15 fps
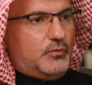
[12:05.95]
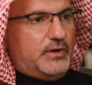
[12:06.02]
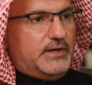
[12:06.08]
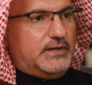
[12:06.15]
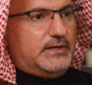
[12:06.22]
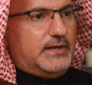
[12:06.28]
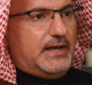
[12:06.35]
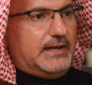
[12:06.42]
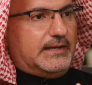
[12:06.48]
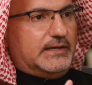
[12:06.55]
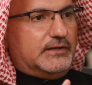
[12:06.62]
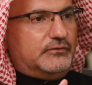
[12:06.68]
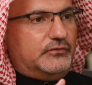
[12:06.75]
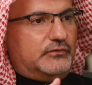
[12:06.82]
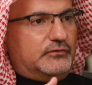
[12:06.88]
way
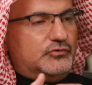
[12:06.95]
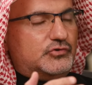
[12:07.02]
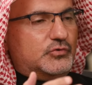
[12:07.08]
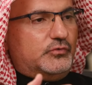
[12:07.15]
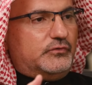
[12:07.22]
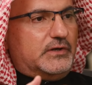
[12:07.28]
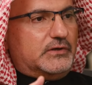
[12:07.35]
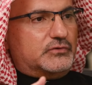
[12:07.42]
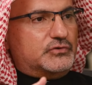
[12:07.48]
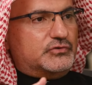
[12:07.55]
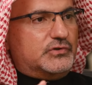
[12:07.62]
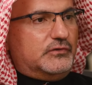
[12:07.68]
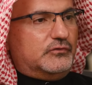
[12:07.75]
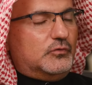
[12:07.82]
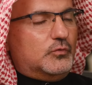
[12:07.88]
against Jews and
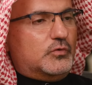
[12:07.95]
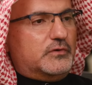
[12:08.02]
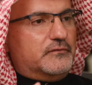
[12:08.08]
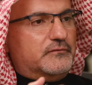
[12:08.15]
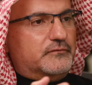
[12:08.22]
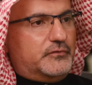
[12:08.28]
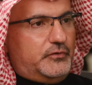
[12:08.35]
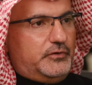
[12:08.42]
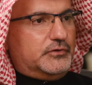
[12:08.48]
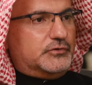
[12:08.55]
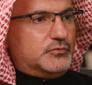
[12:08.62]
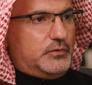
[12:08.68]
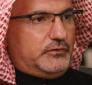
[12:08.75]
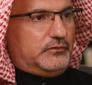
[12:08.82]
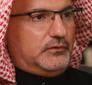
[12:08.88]
Christians who
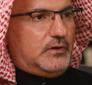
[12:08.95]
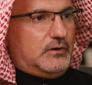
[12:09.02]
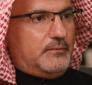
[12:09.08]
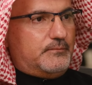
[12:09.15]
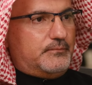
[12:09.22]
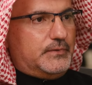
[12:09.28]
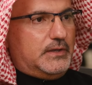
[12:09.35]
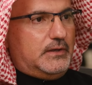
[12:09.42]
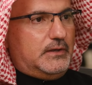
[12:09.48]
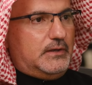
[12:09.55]
converted to Islam,